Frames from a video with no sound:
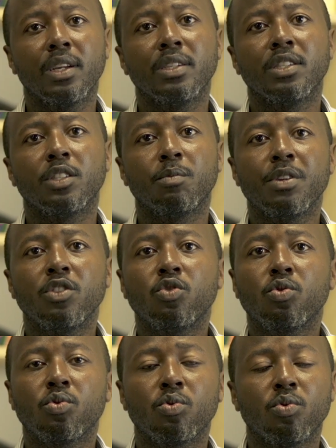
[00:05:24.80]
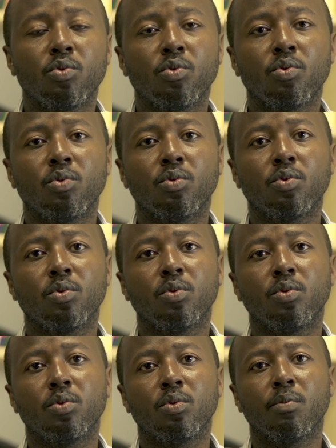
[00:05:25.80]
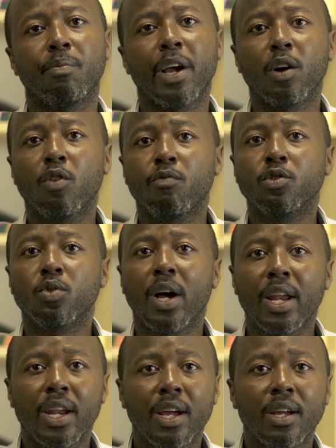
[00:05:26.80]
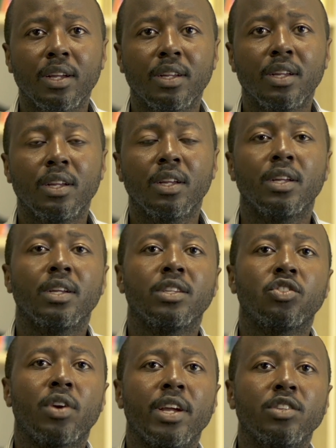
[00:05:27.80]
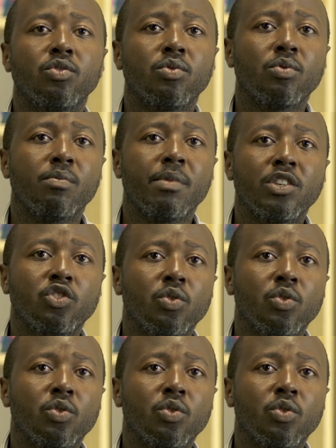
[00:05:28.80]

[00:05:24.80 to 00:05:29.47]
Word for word: She's been to Bank of Botswana, trying to make